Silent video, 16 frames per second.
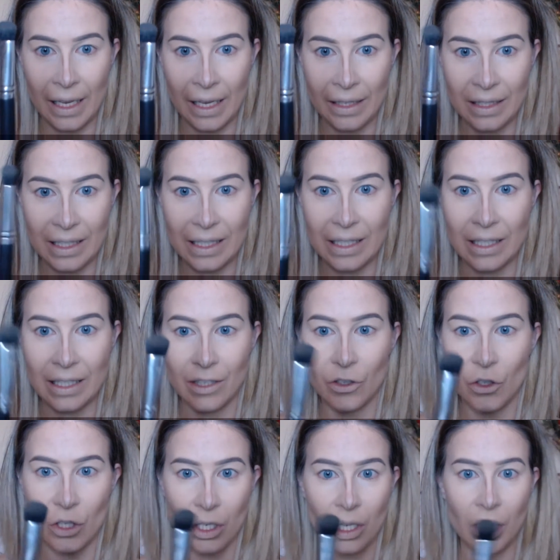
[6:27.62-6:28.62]
It's
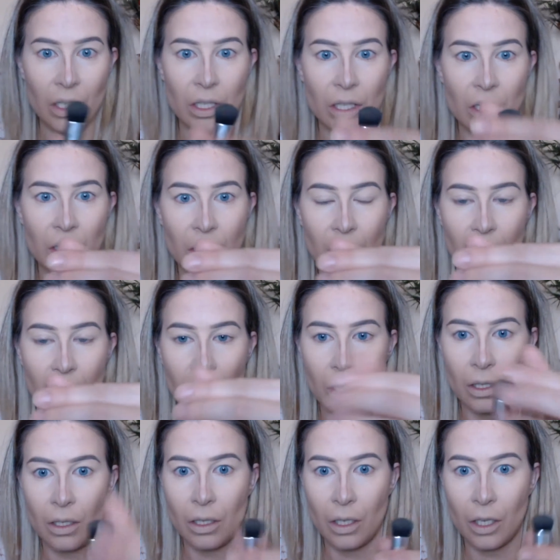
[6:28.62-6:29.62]
just,
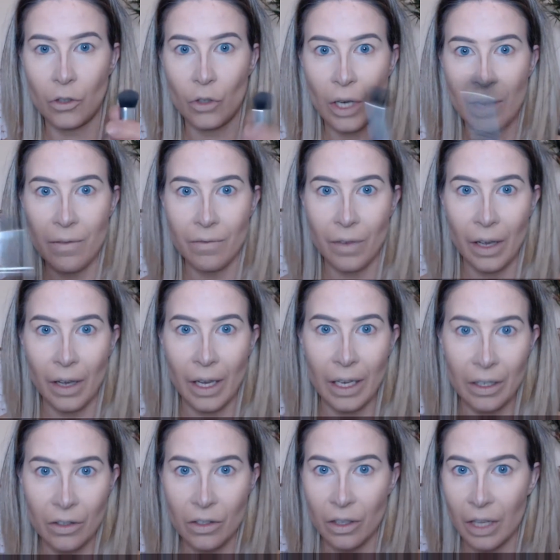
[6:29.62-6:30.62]
I'll try and
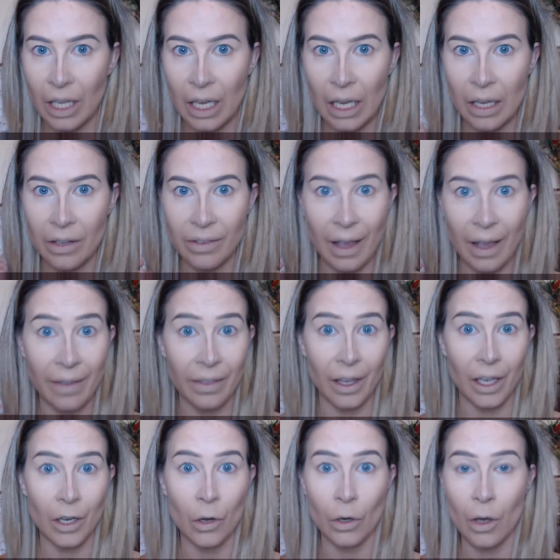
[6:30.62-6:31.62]
find the set
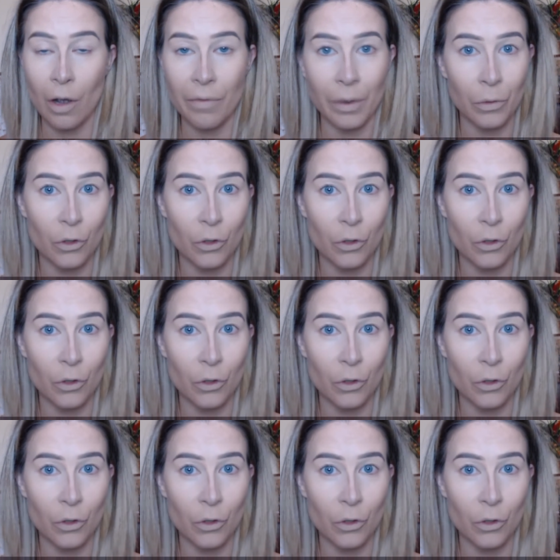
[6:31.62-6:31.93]
that I got it off.